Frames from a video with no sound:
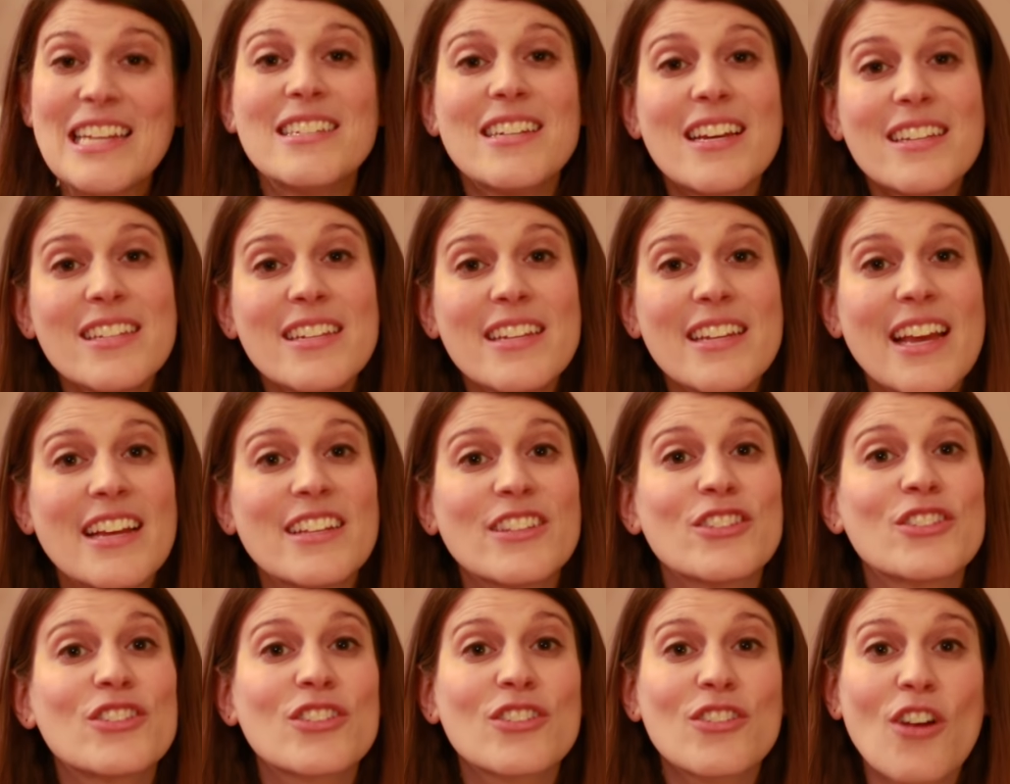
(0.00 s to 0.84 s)
it doesn't
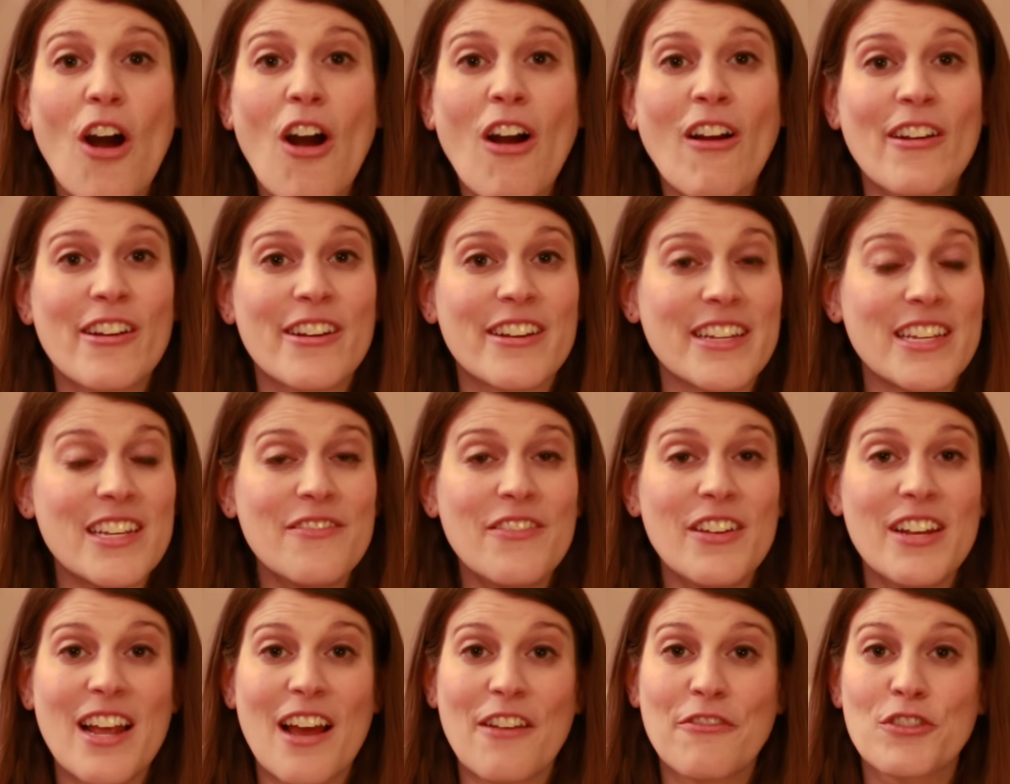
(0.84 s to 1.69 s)
get scarred
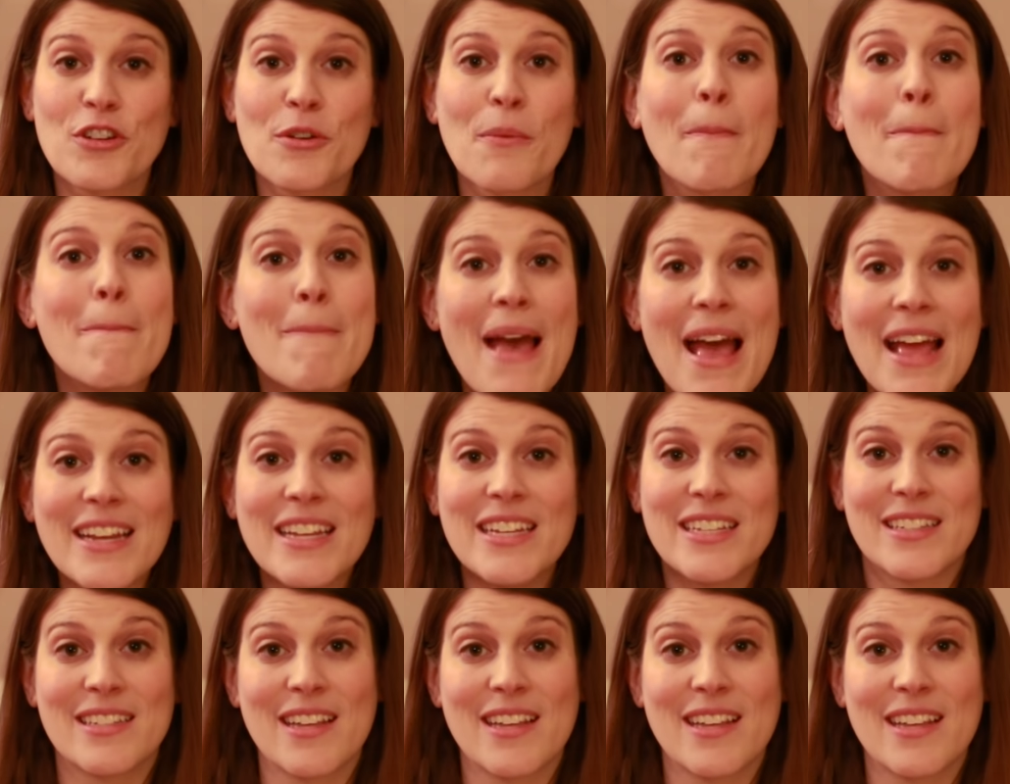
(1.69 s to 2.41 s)
even after many